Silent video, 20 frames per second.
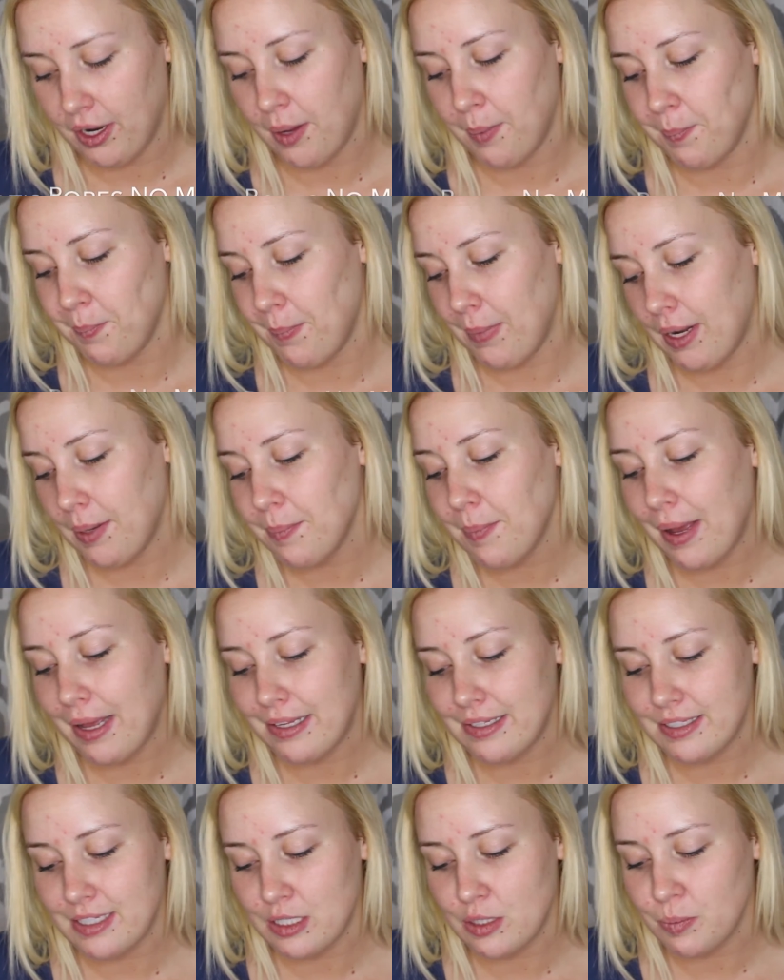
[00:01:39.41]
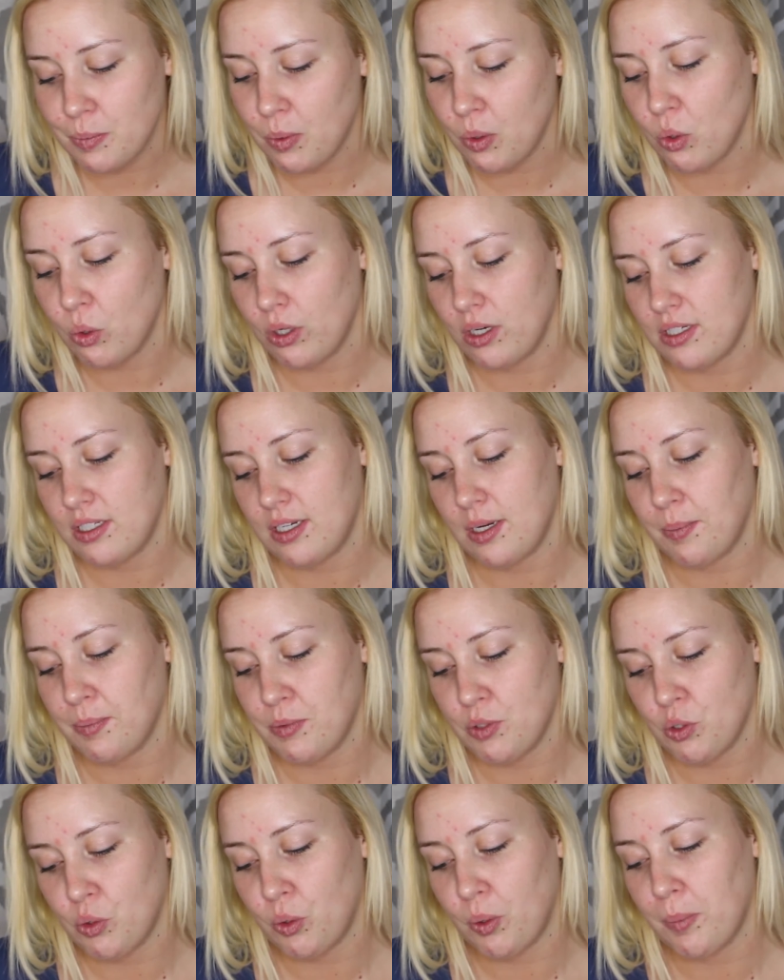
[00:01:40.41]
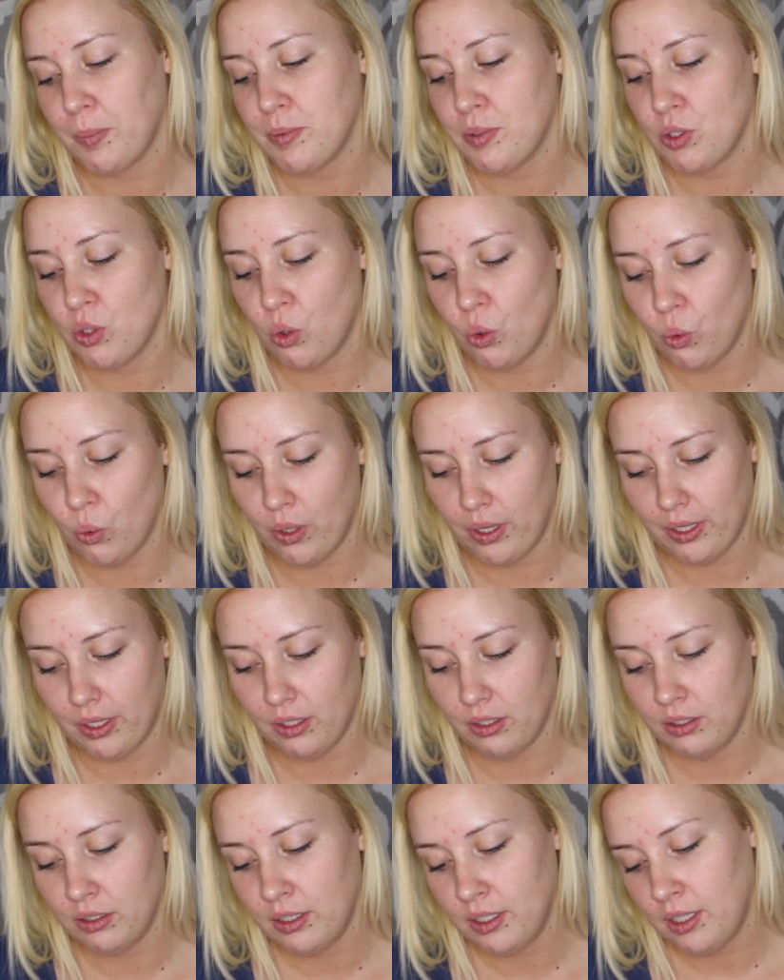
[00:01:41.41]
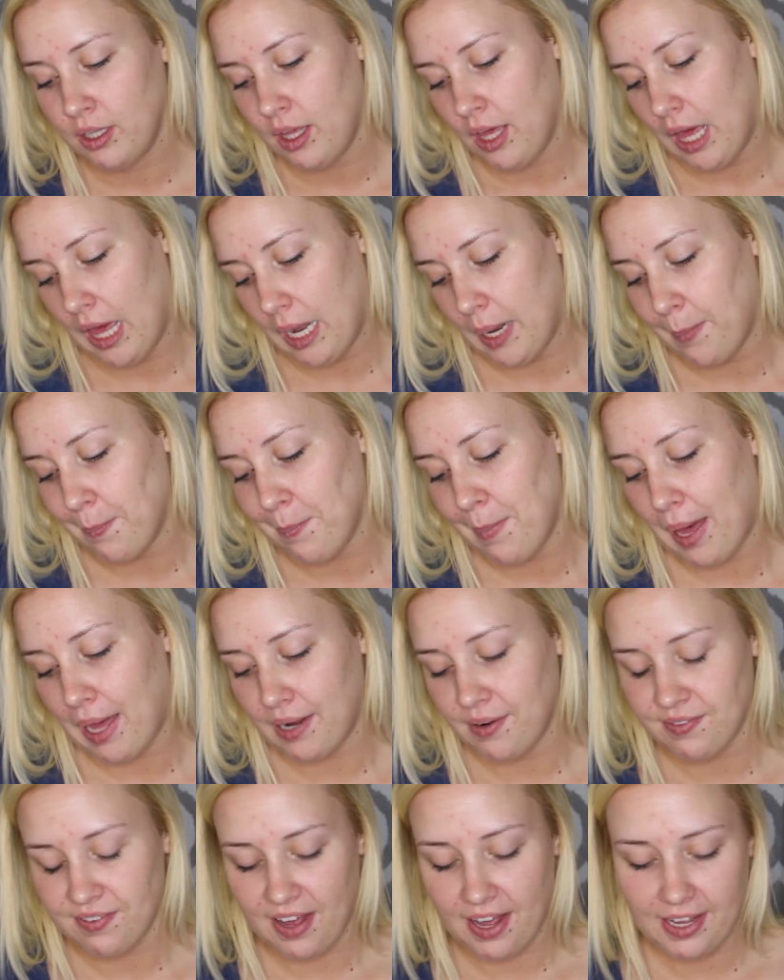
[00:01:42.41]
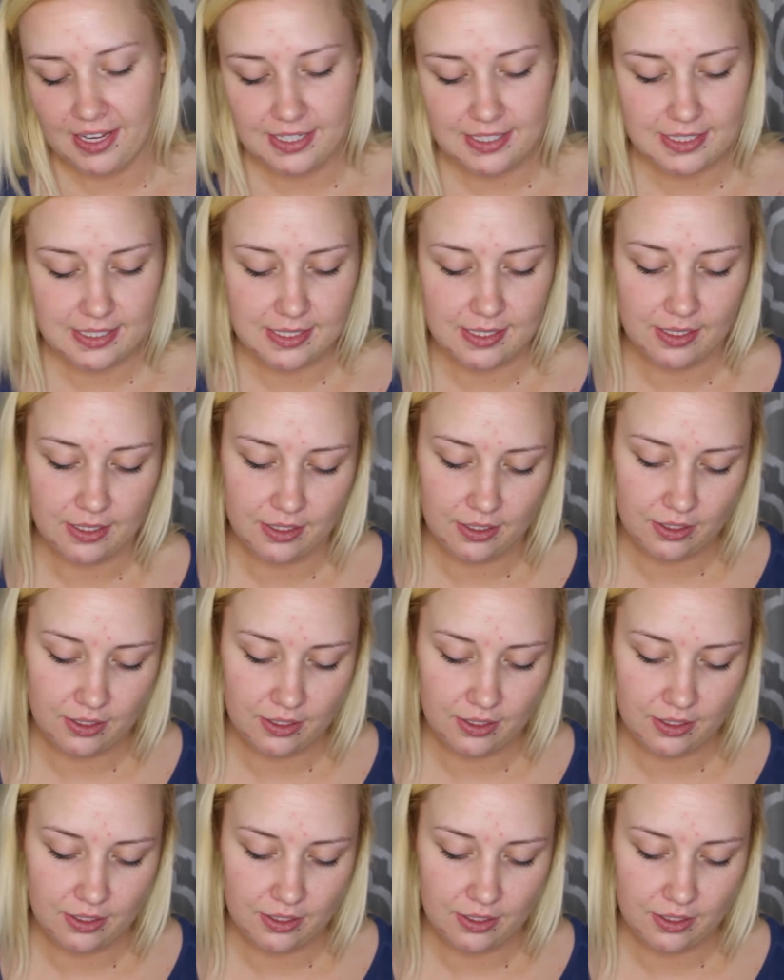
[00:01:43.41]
It minimizes pores and absorbs oil, and it mattifies.